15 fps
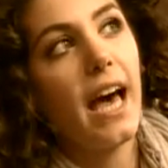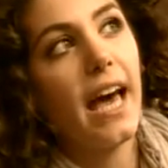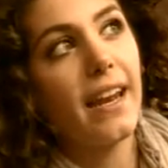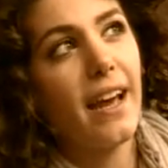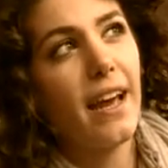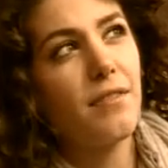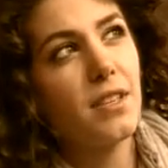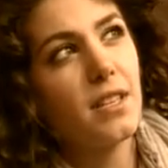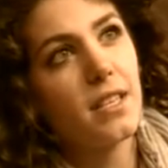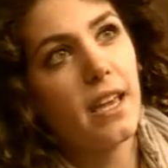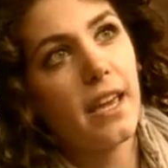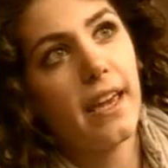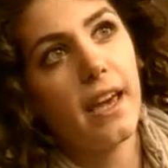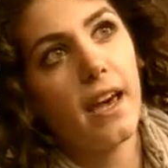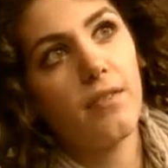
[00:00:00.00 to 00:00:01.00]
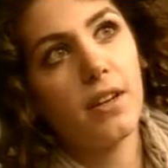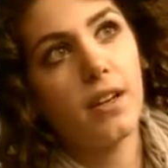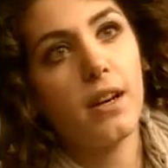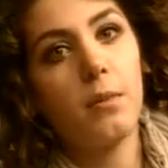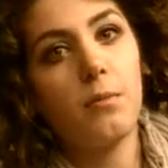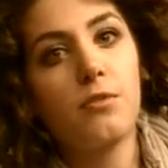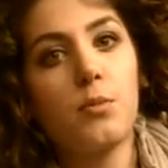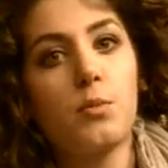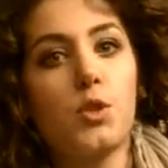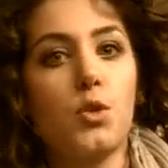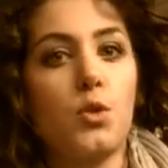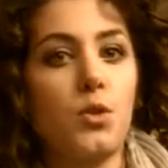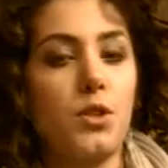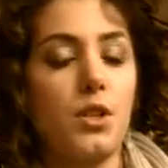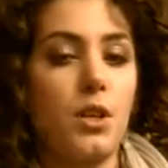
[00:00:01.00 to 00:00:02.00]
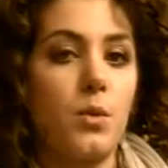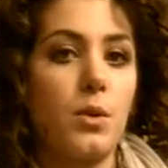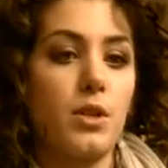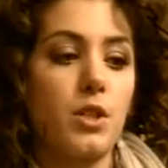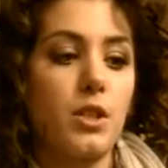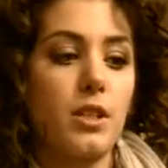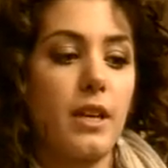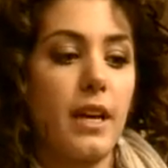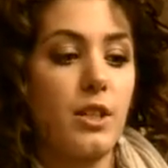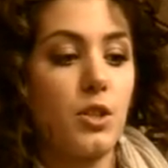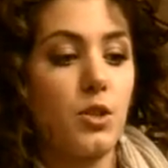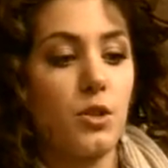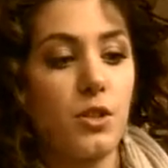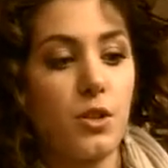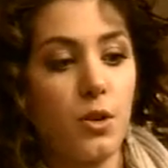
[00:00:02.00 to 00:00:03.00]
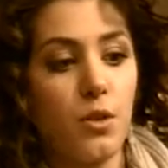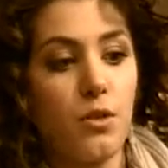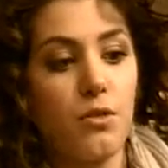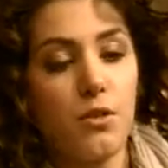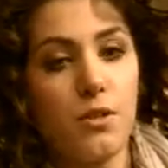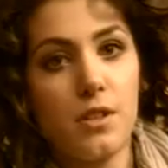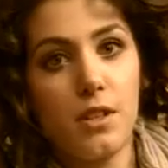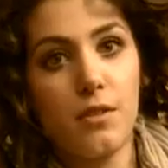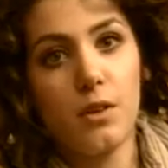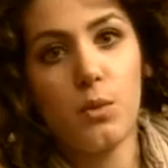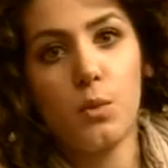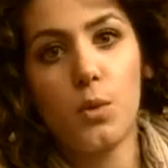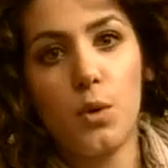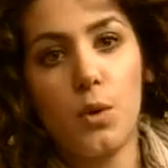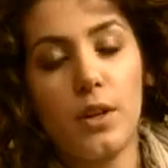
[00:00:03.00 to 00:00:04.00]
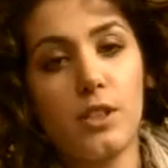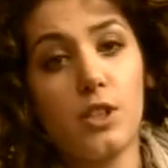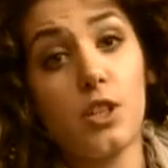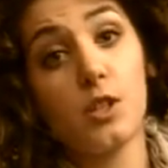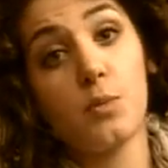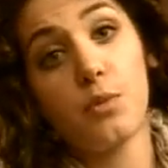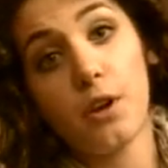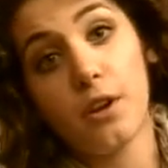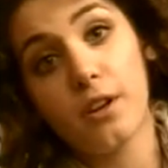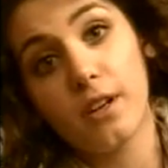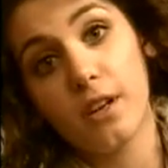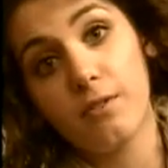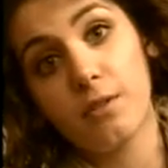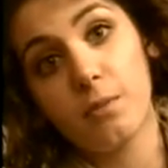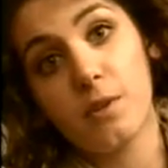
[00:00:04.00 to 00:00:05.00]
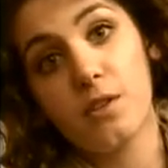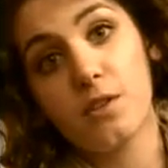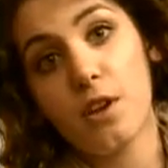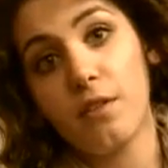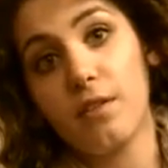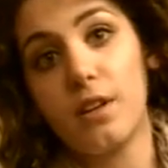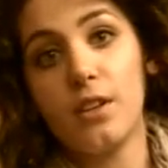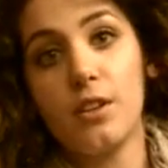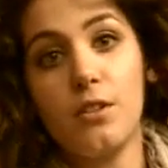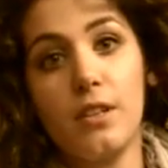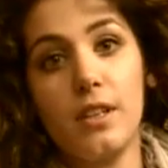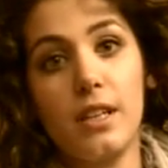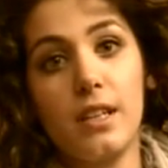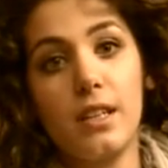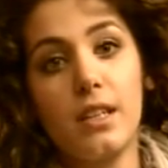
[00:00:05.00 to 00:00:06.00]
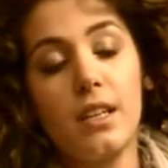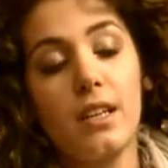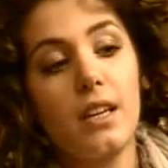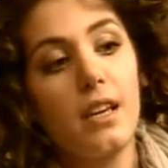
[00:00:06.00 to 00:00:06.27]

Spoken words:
And I have to say, having come from Georgia, which had just gone through a civil war, had just broken up from the Soviet Union,